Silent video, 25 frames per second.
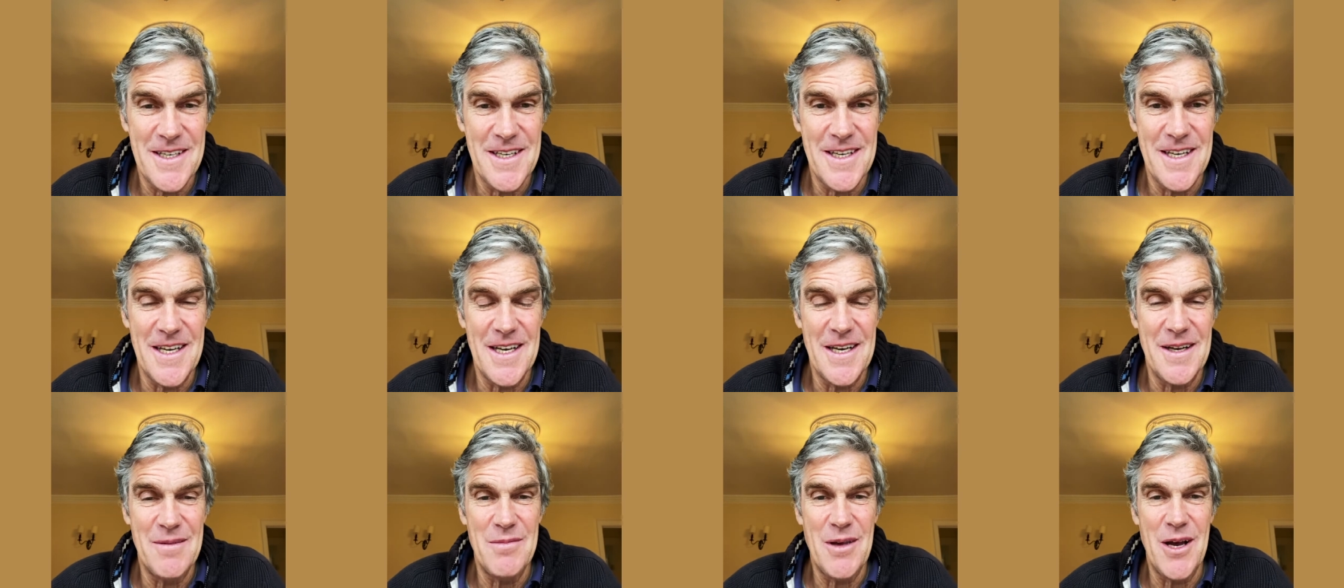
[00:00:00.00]

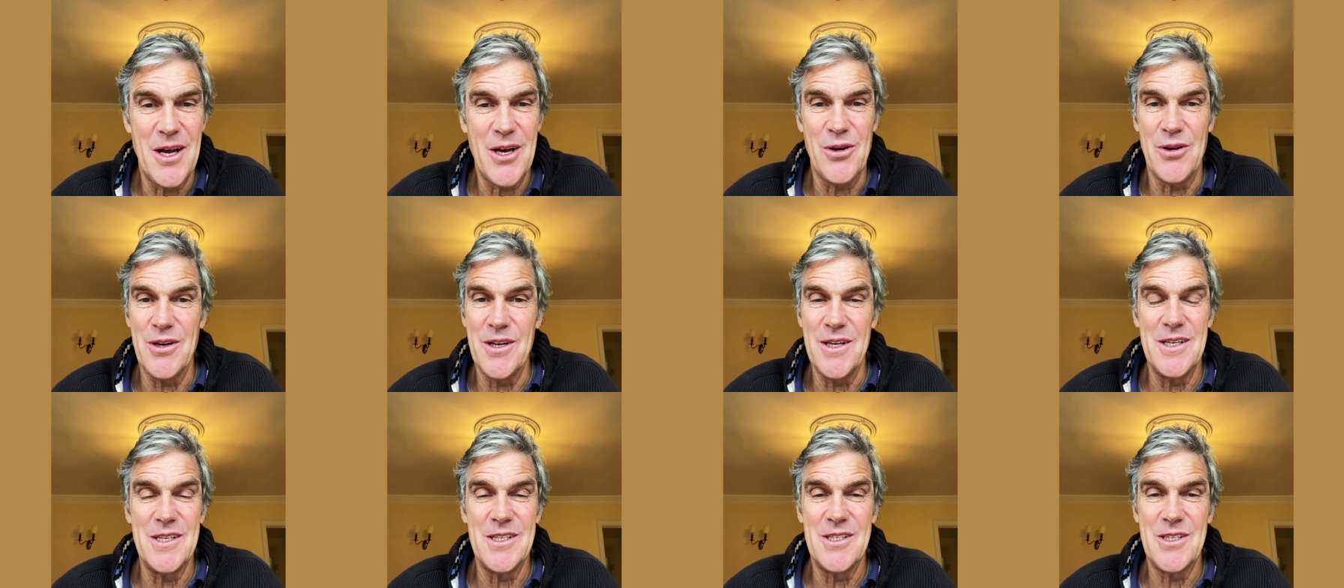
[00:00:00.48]
Um, I
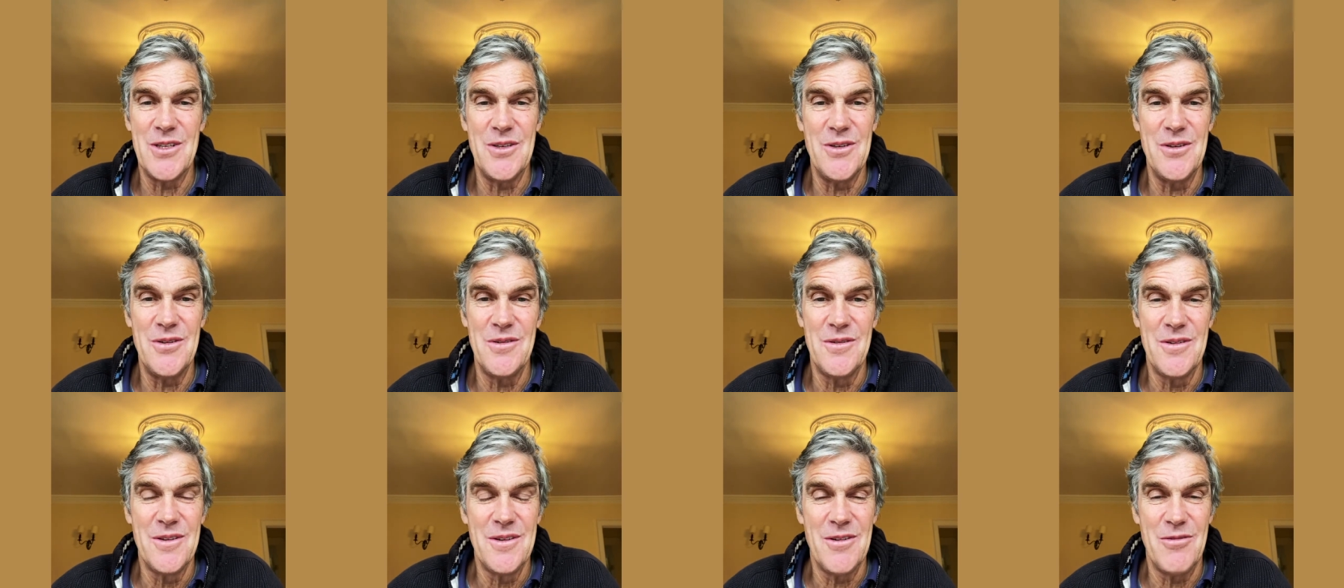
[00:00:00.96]
got
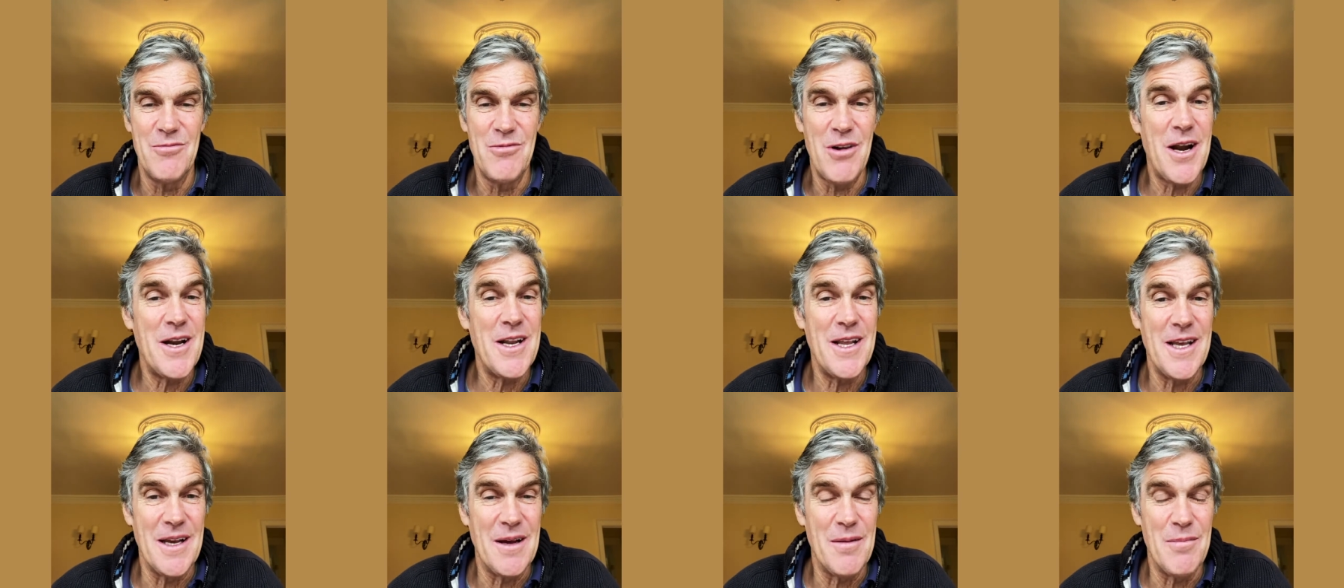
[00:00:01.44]
into
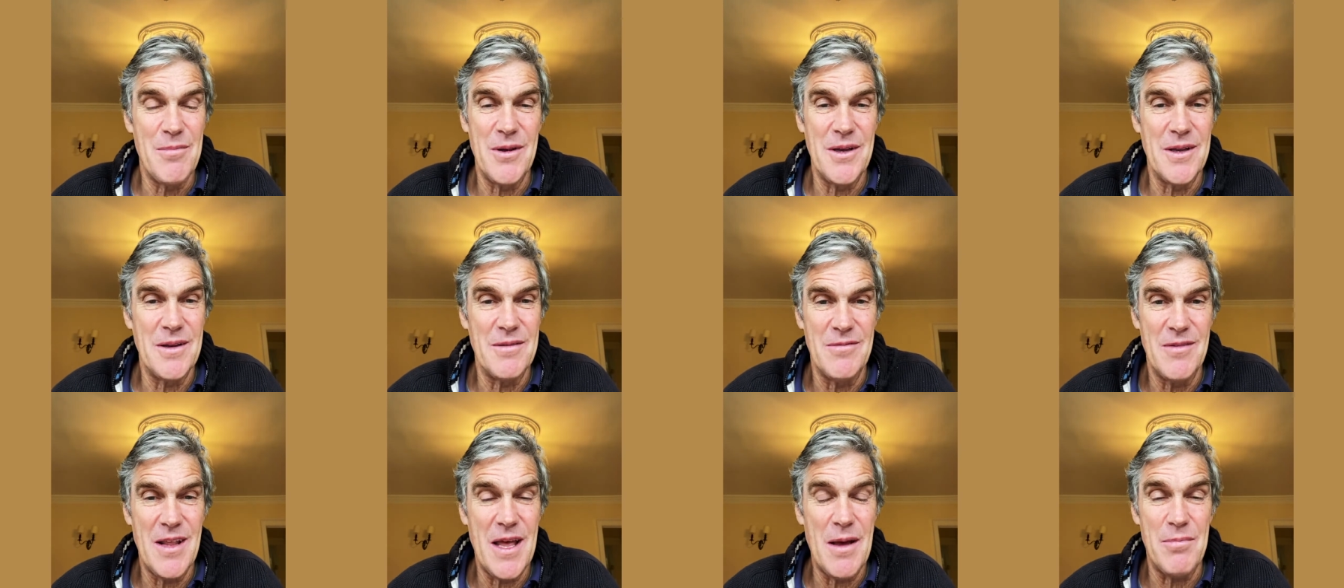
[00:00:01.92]
running. Be,
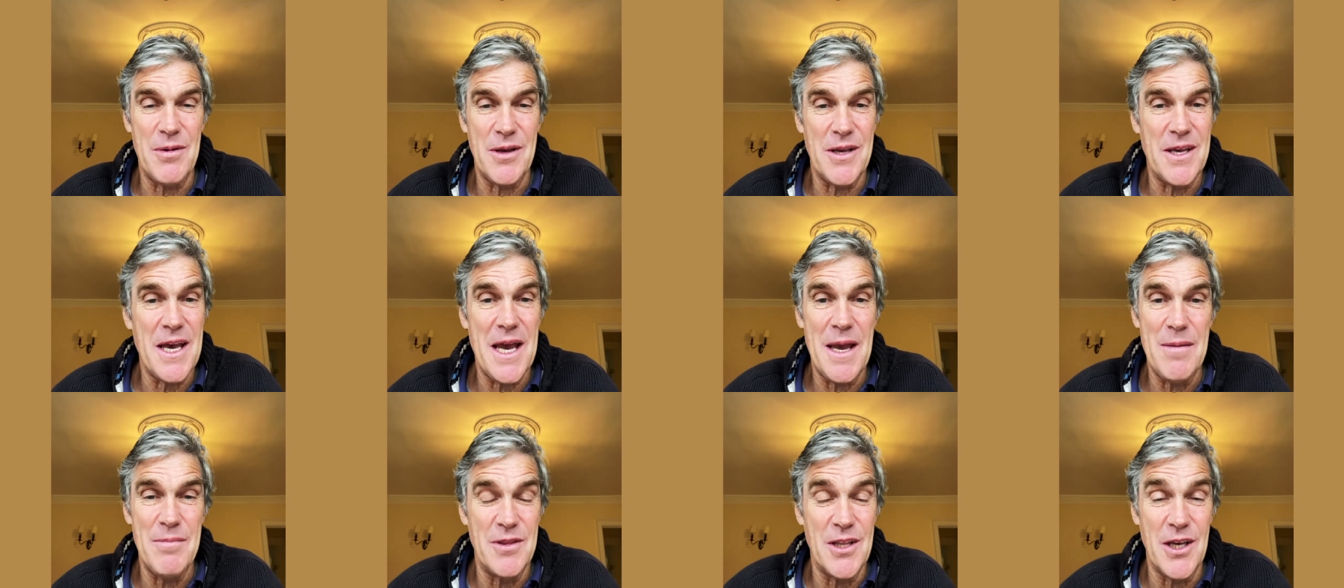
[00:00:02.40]
that
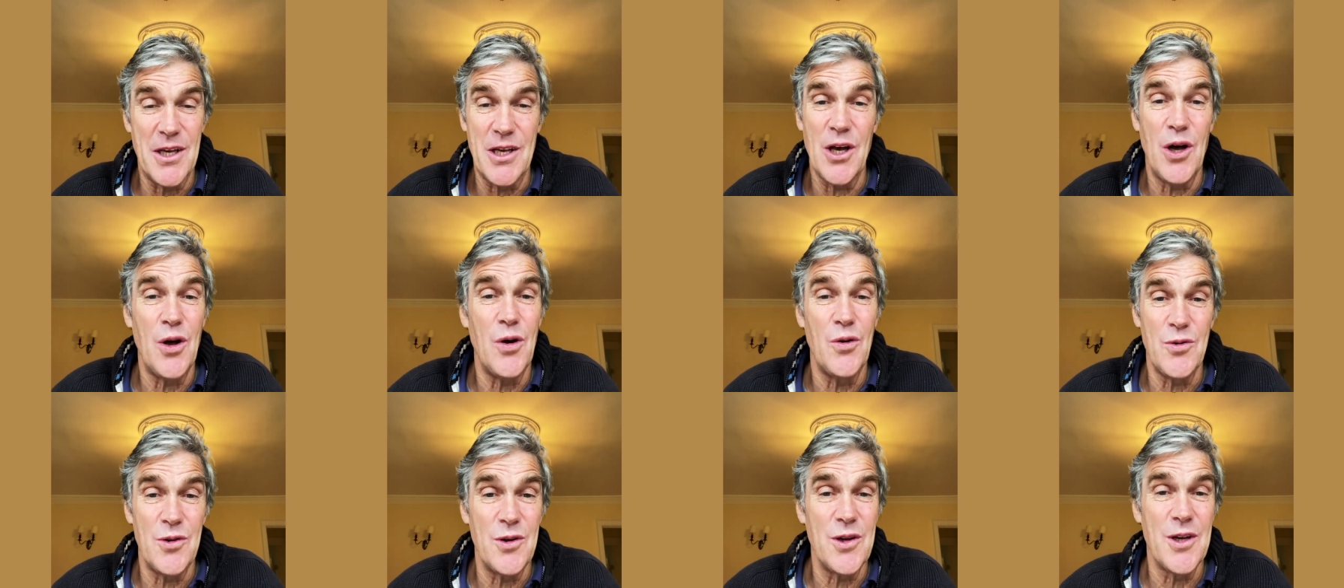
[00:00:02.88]
became the
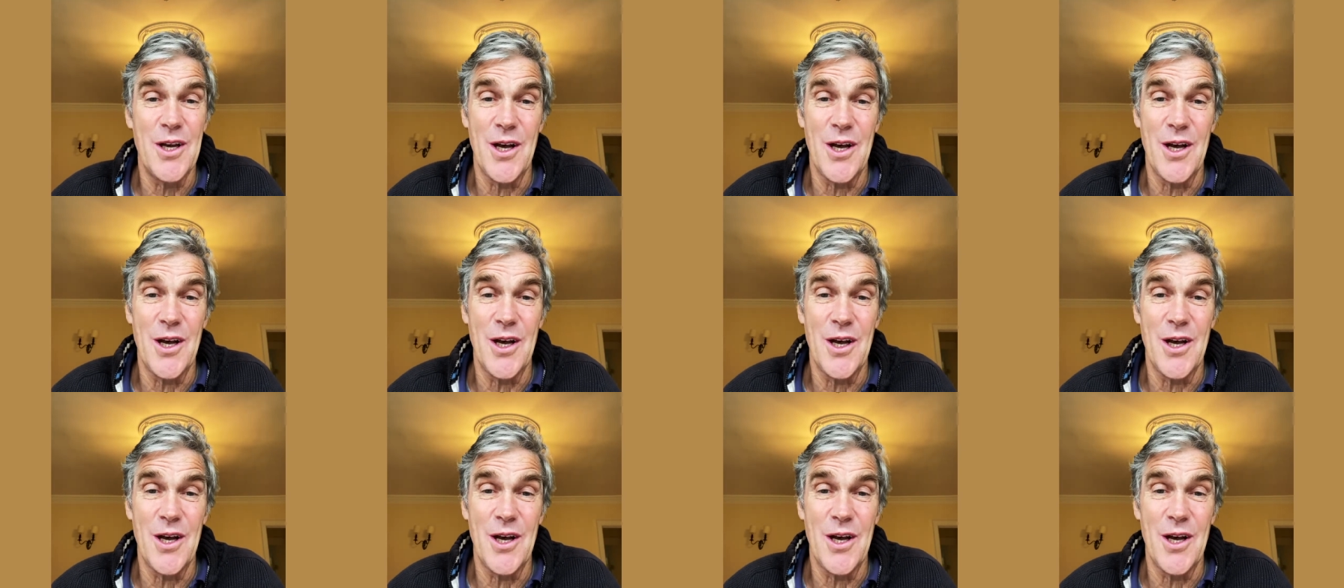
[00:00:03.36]
golden